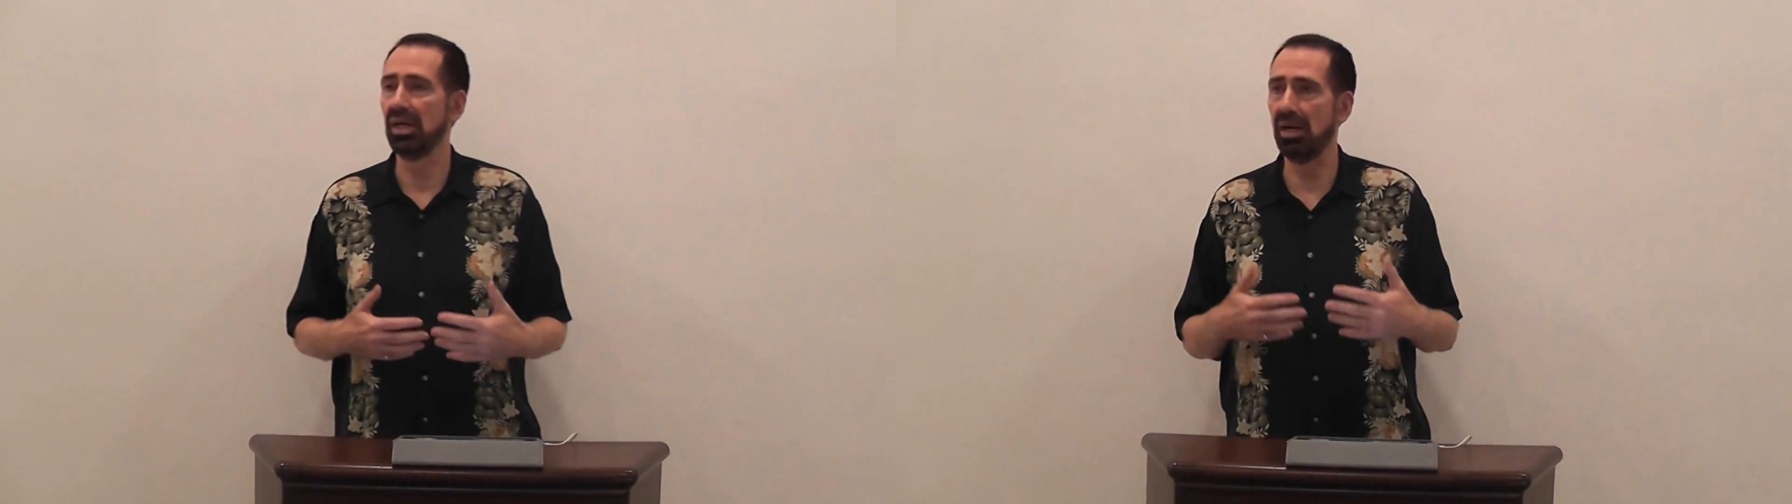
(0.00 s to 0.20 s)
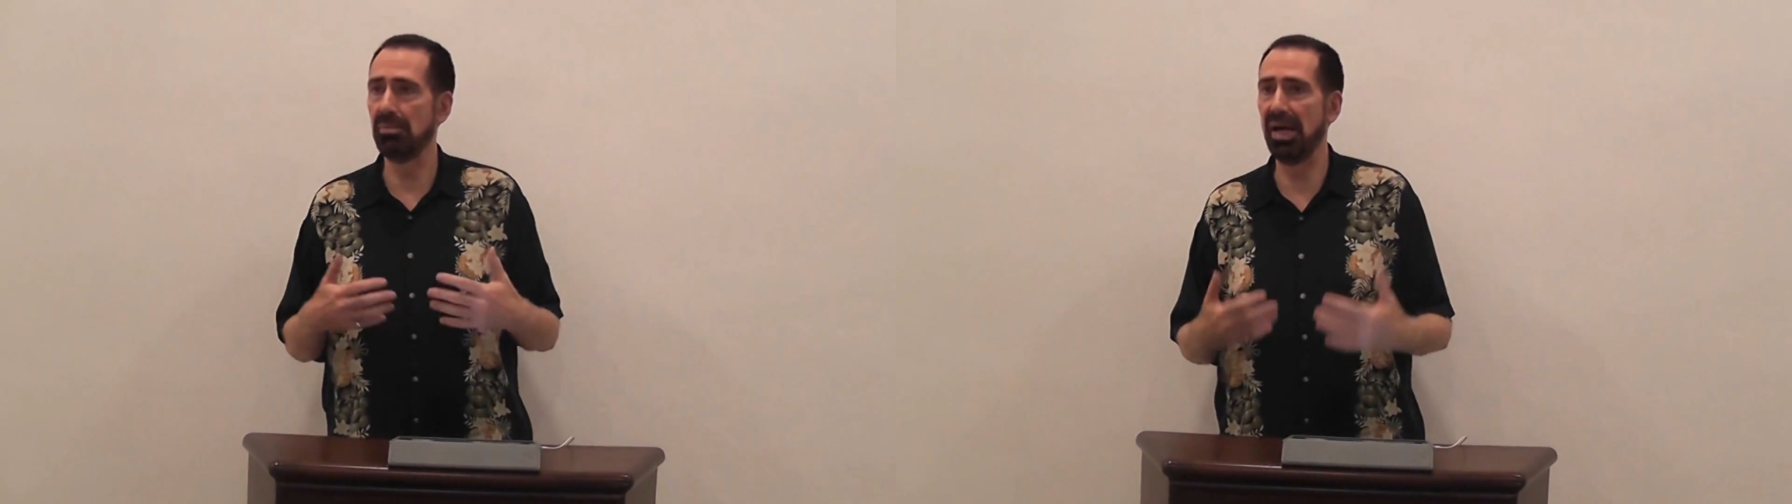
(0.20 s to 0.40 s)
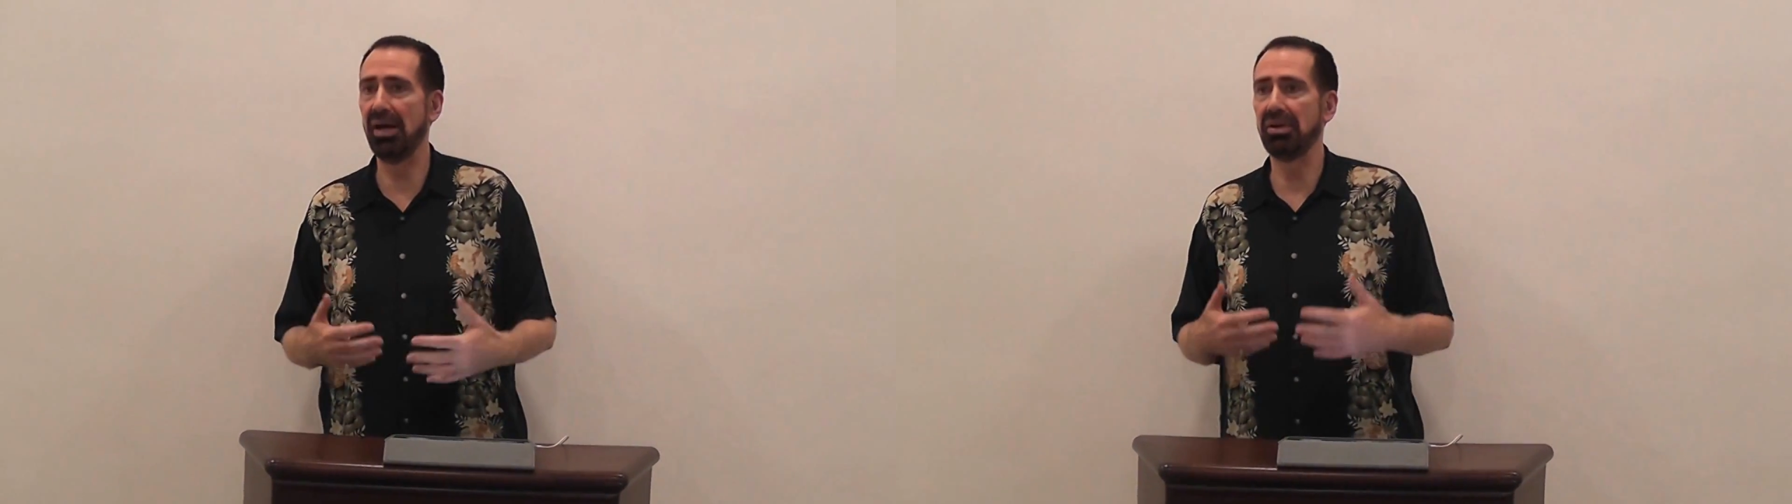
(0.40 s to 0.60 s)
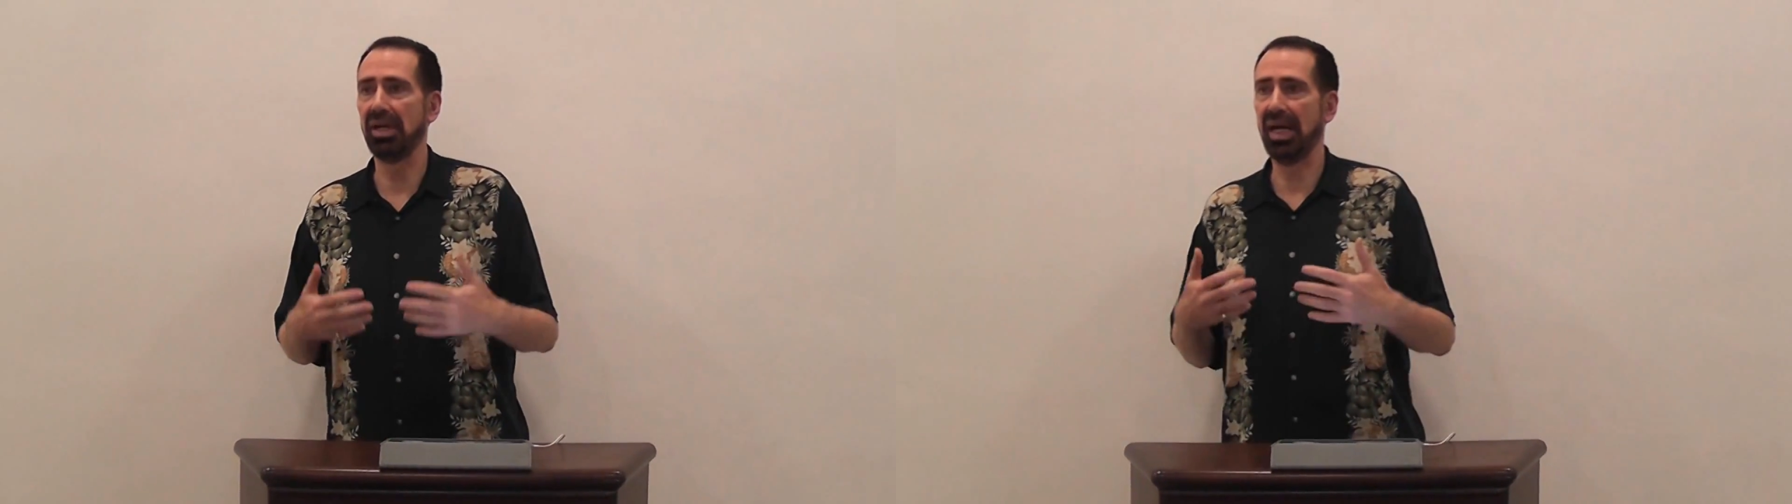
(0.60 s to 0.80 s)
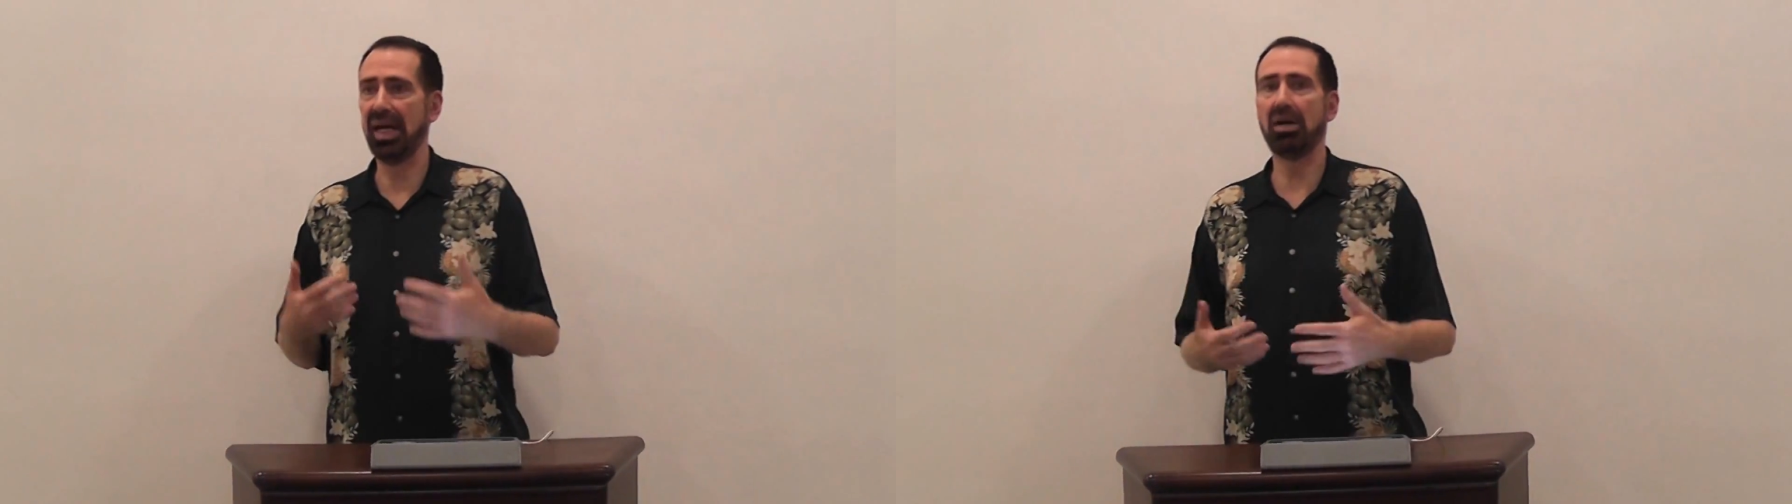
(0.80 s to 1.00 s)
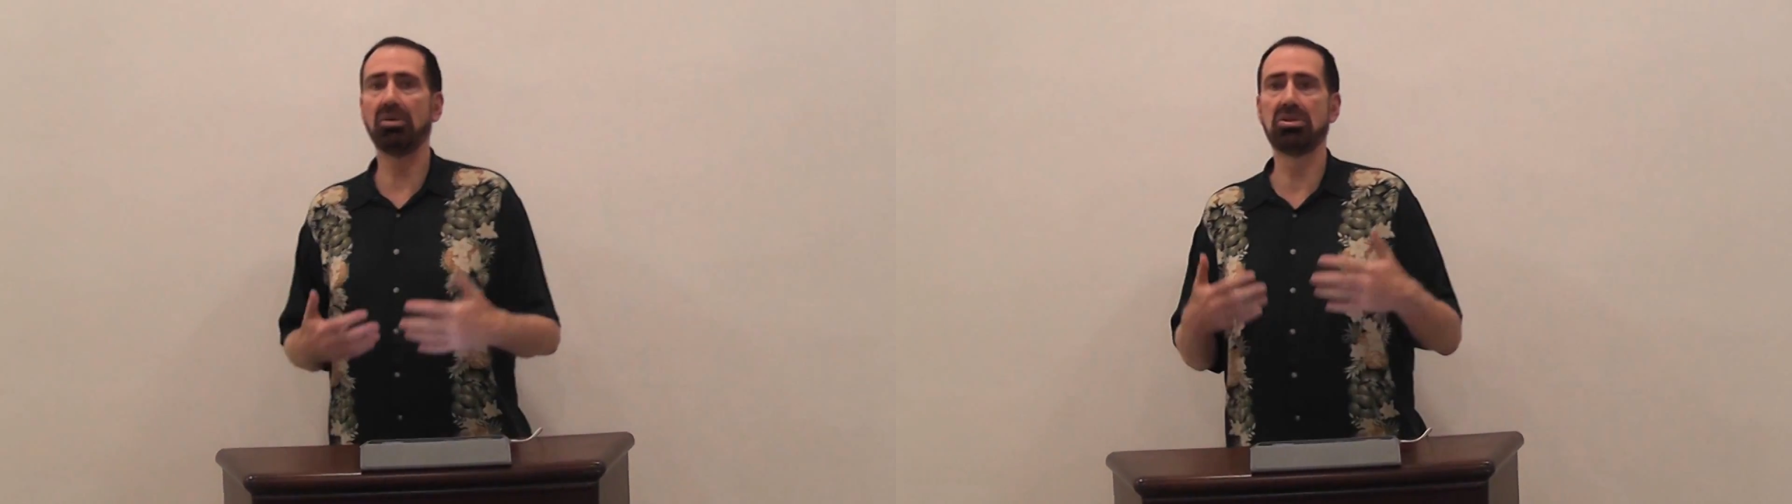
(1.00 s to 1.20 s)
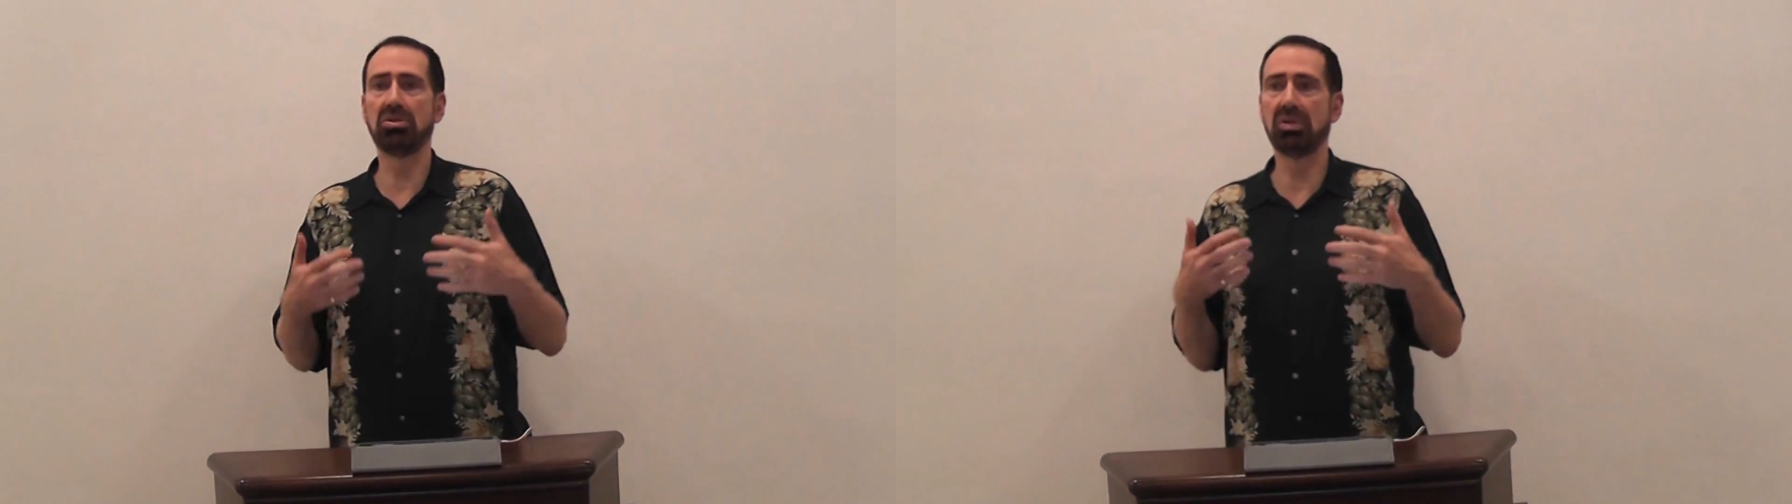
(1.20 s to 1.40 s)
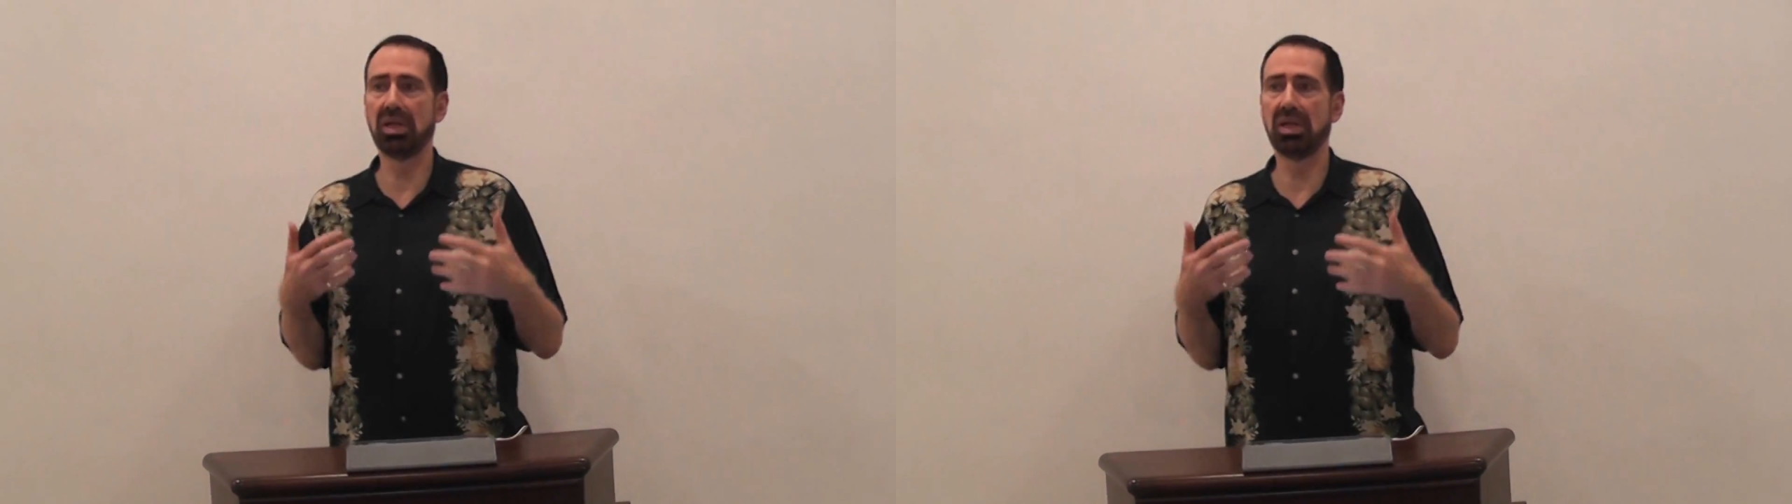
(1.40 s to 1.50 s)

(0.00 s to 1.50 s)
about how to